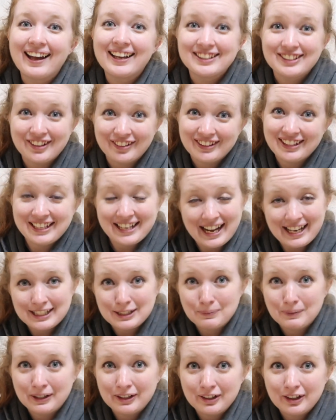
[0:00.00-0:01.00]
So the
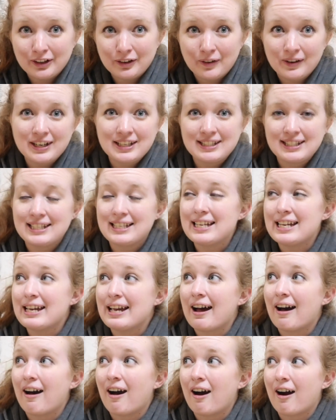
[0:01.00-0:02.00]
next meal you're going to
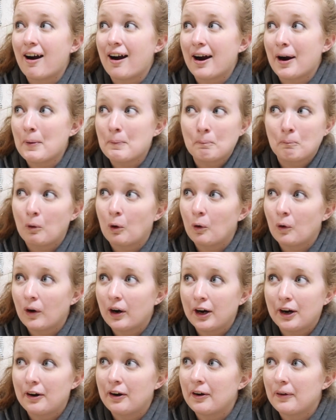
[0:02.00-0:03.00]
see are
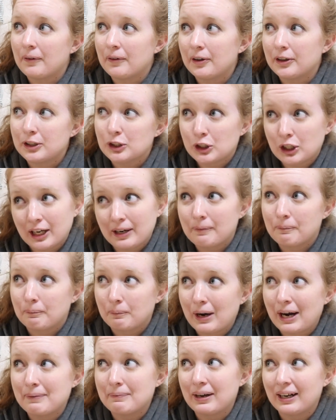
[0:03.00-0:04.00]
more
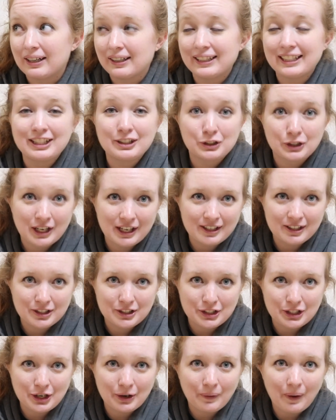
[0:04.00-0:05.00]
primarily Trader
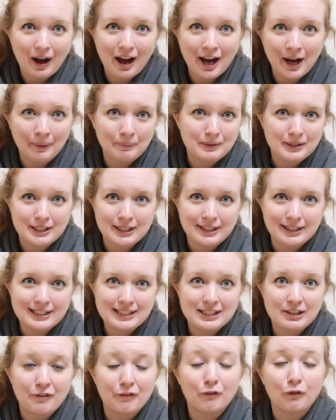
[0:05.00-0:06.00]
Joe
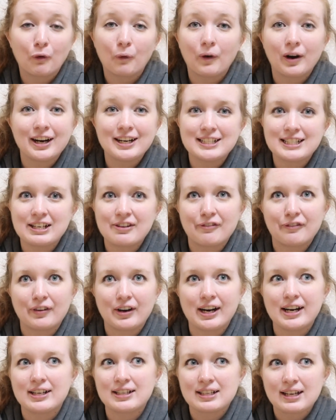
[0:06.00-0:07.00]
options for
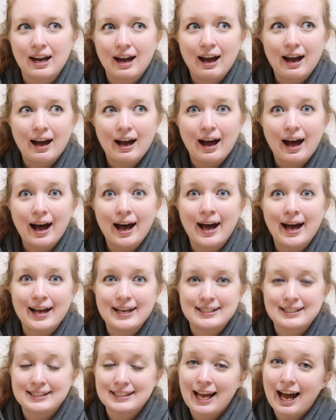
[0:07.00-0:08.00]
different
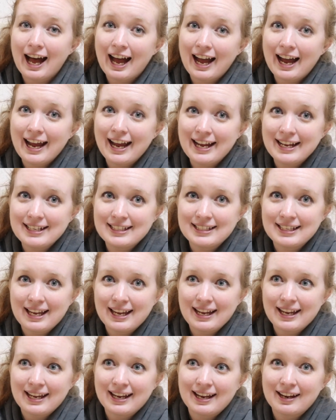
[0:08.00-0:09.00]
sides,
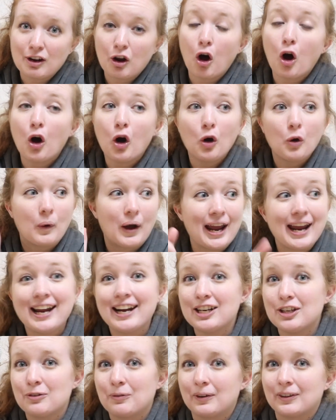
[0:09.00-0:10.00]
and
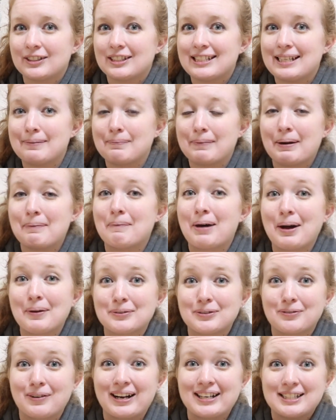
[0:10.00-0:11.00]
and you will see my
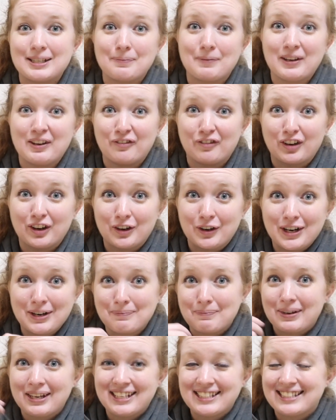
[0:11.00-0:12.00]
mom's recipe for
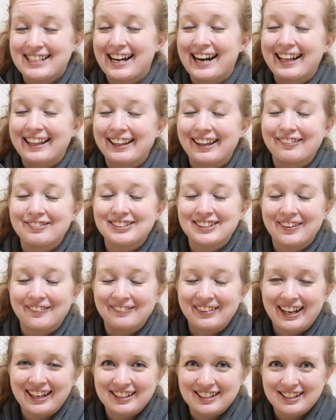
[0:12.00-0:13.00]
green beans that I love so
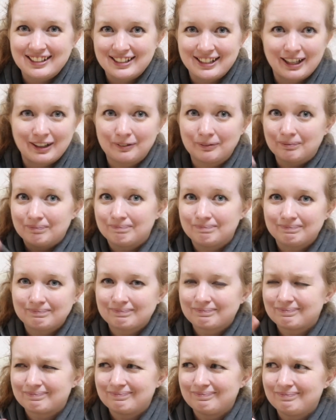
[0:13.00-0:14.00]
much. So
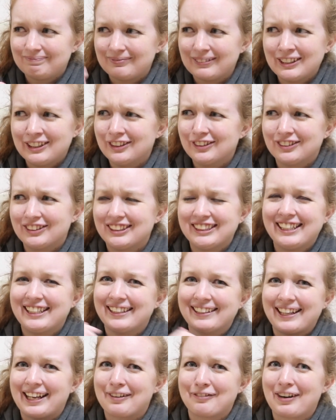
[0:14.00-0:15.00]
you'll see
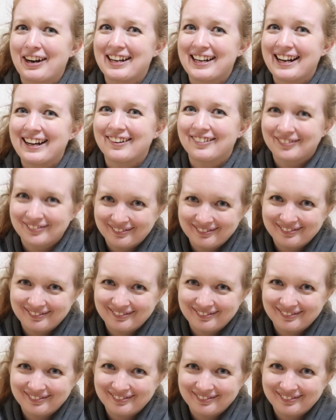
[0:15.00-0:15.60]
it like right now.